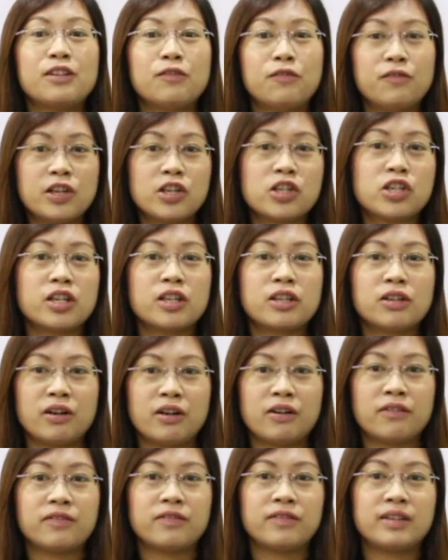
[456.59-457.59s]
division
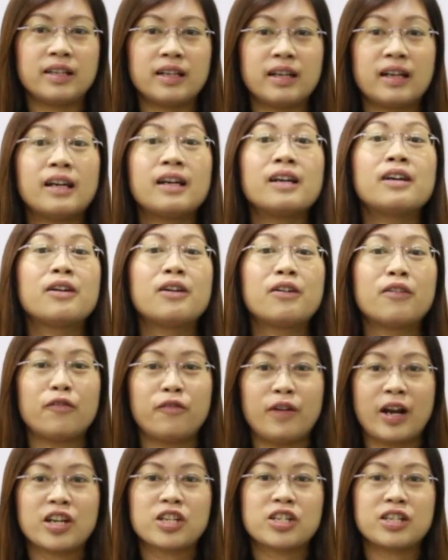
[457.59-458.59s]
of the
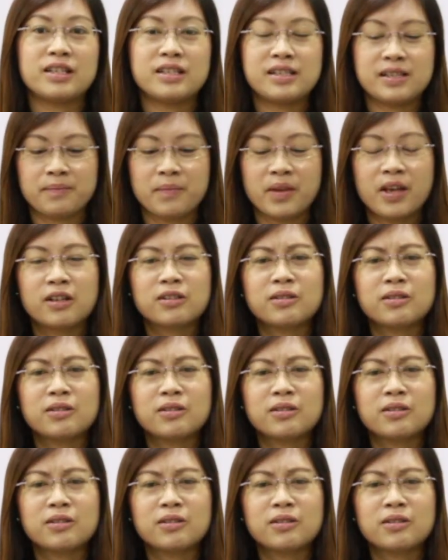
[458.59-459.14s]
fractions.